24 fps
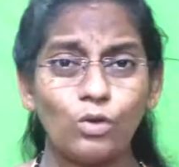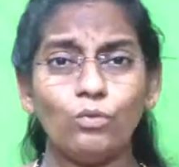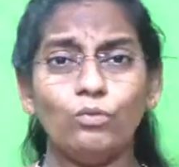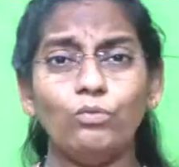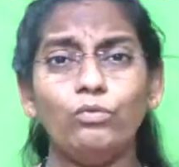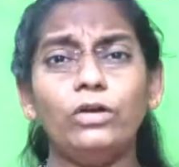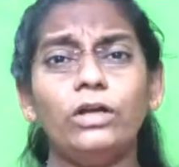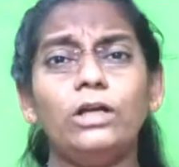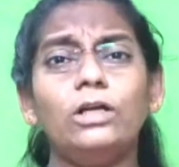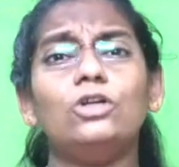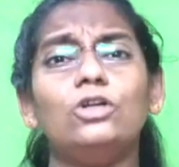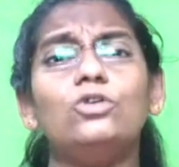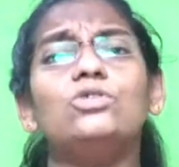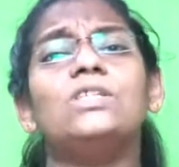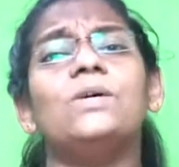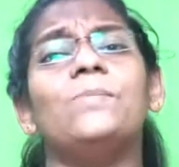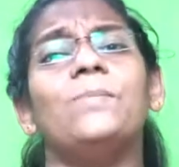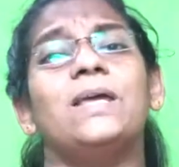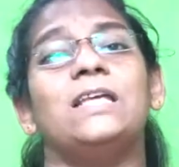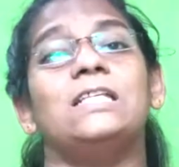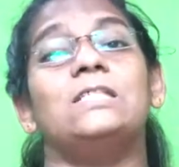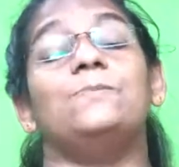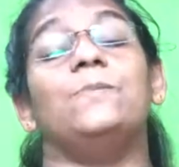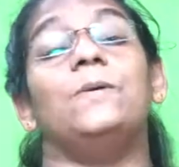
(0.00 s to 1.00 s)
we'll do some
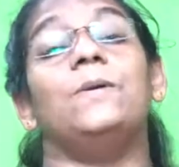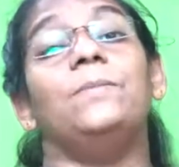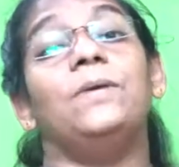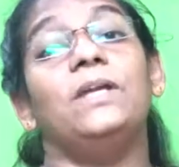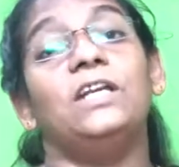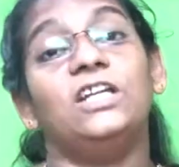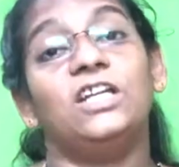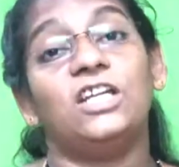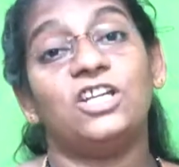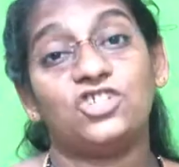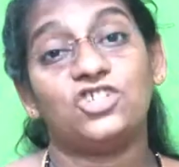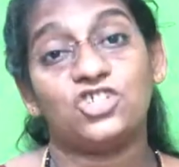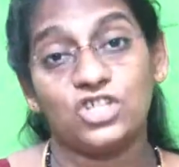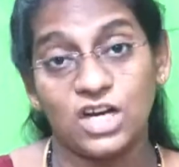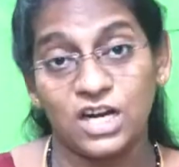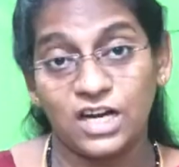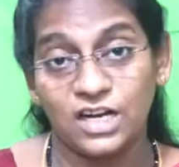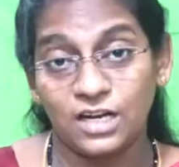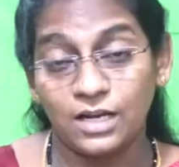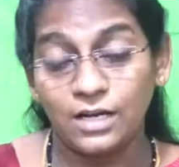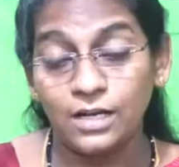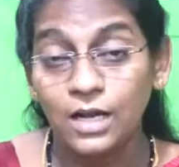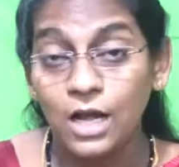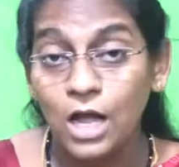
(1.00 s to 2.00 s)
experimentation
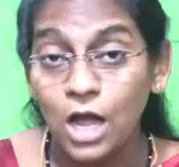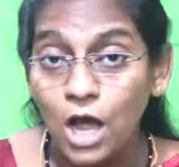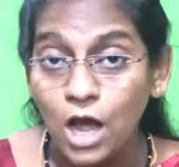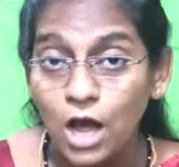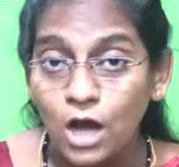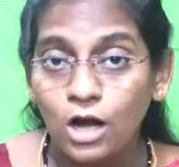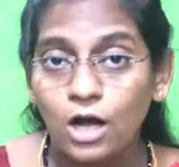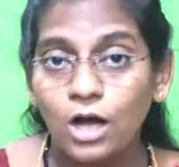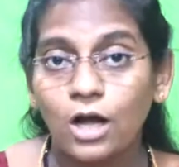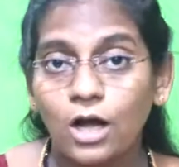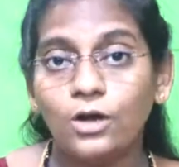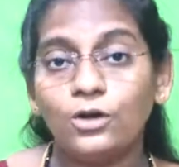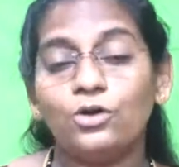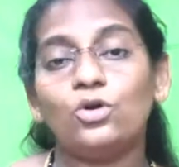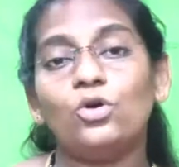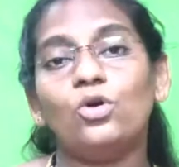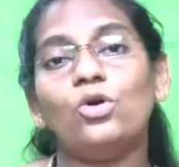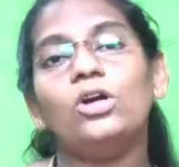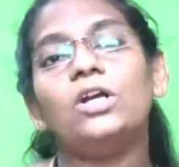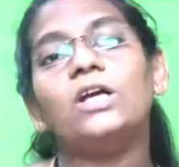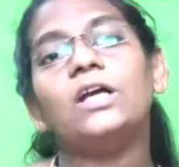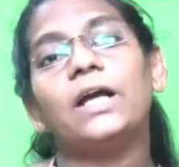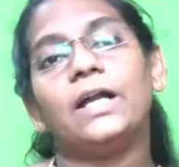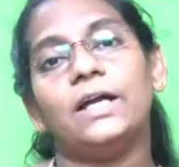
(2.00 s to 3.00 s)
under
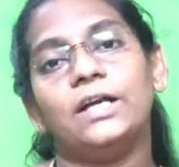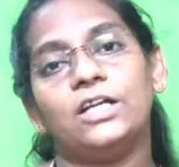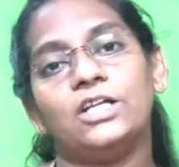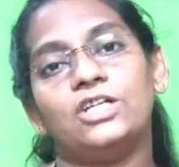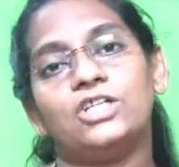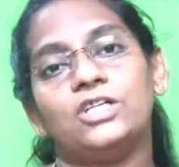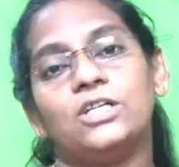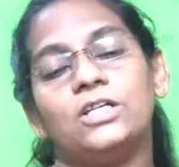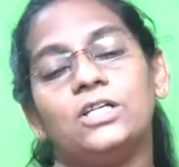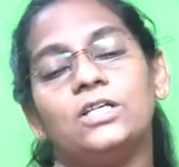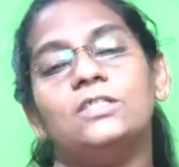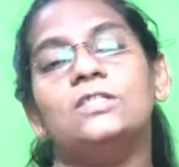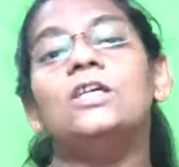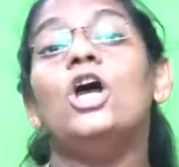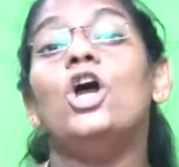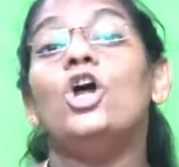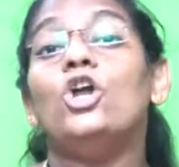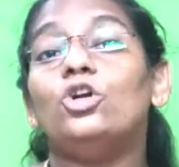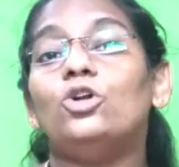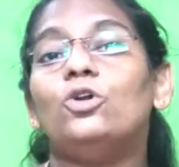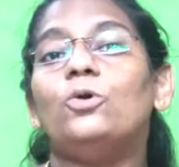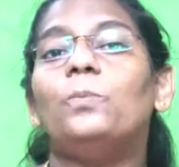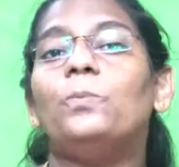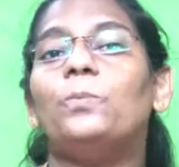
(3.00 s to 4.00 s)
controlled conditions
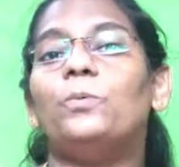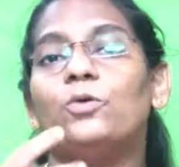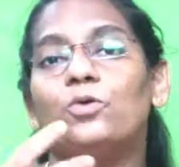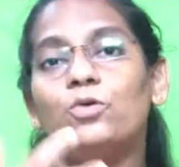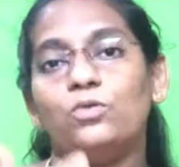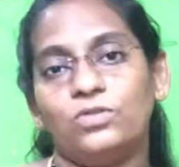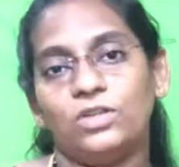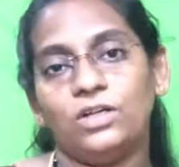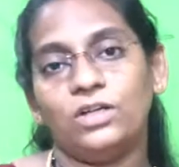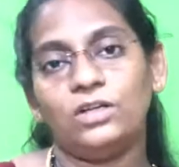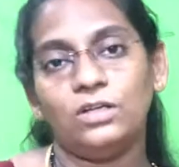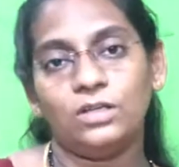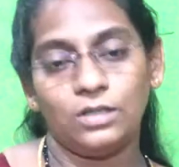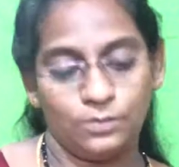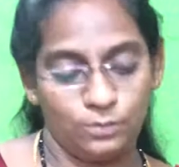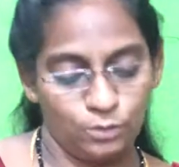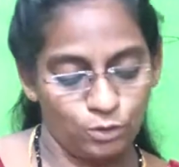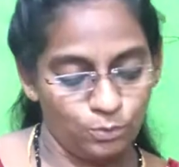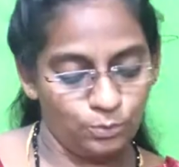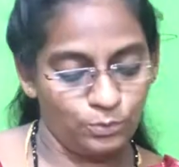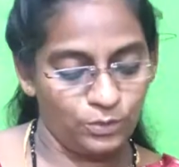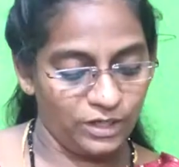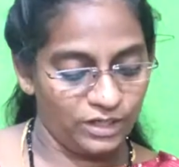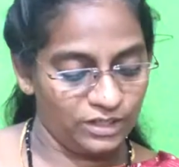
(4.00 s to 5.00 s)
to prove that, to
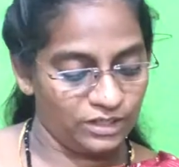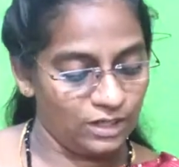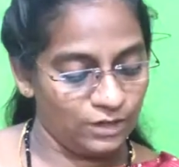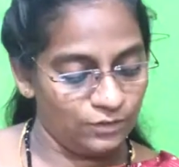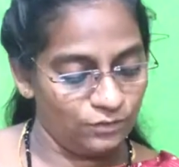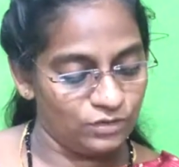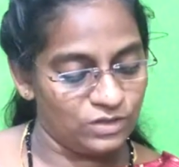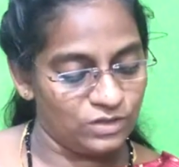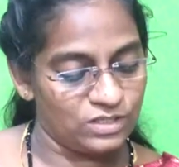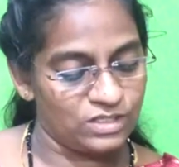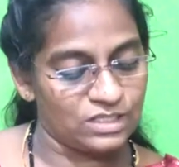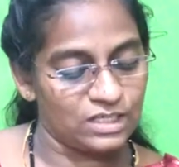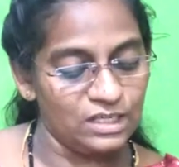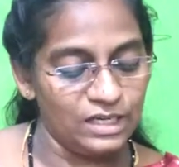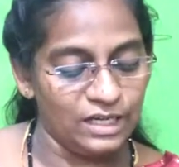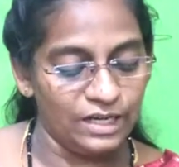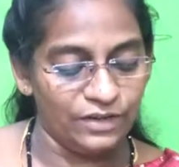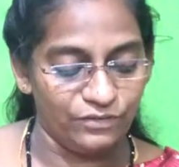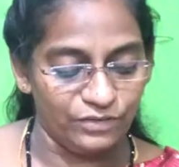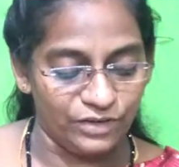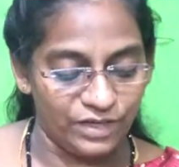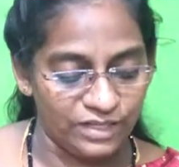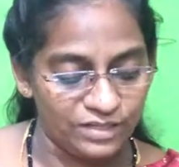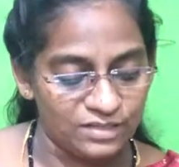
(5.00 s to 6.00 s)
bring that physical
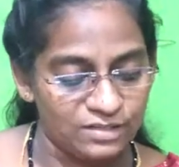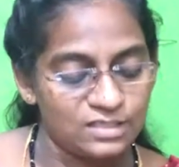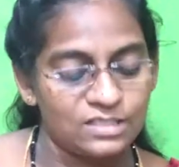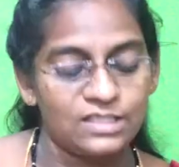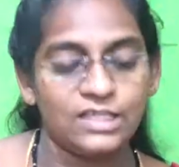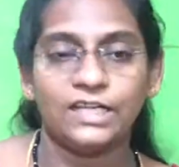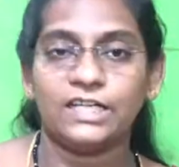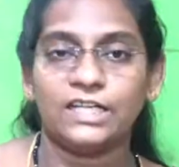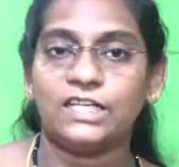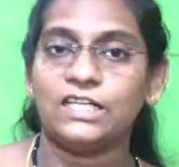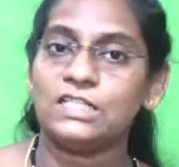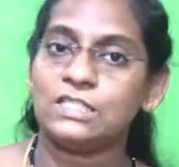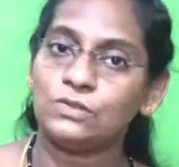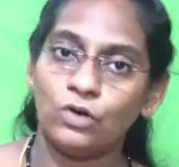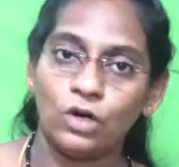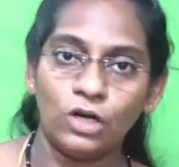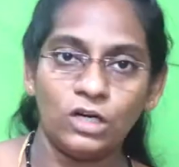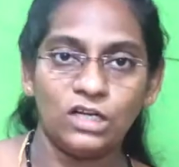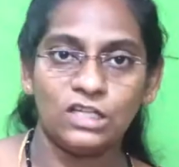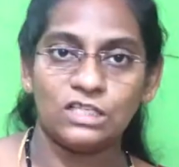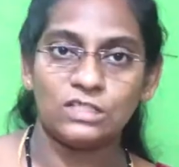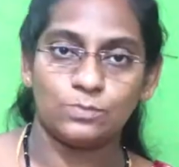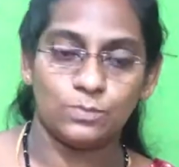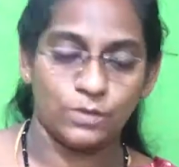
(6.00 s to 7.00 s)
evidence. That is what
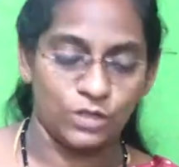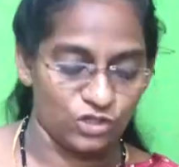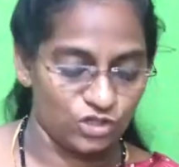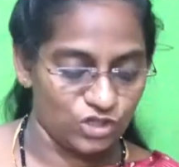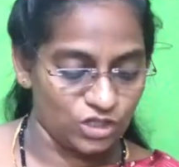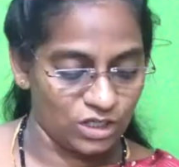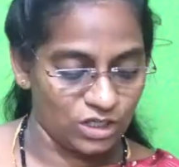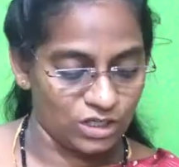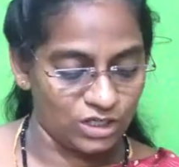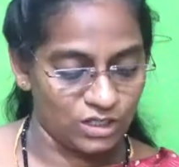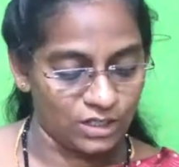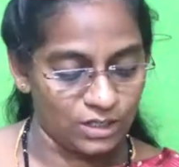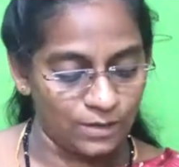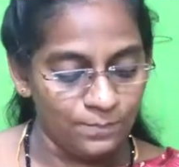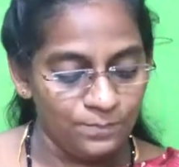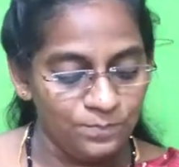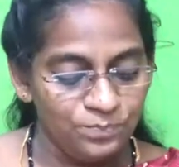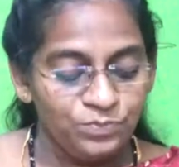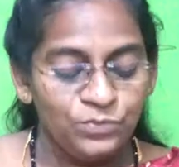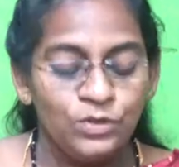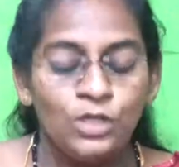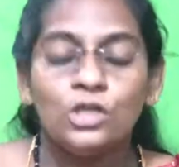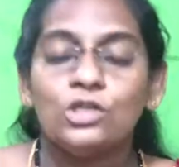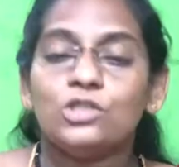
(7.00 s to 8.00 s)
is mentioned here.
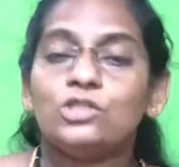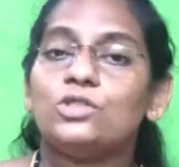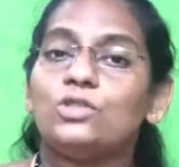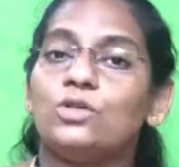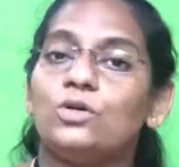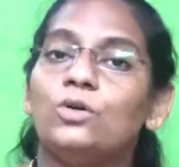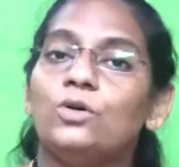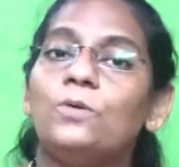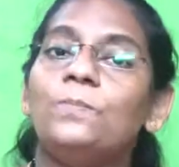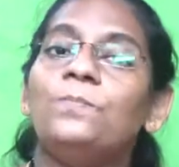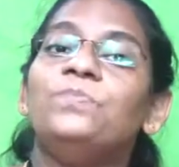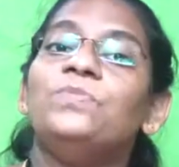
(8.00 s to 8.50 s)
So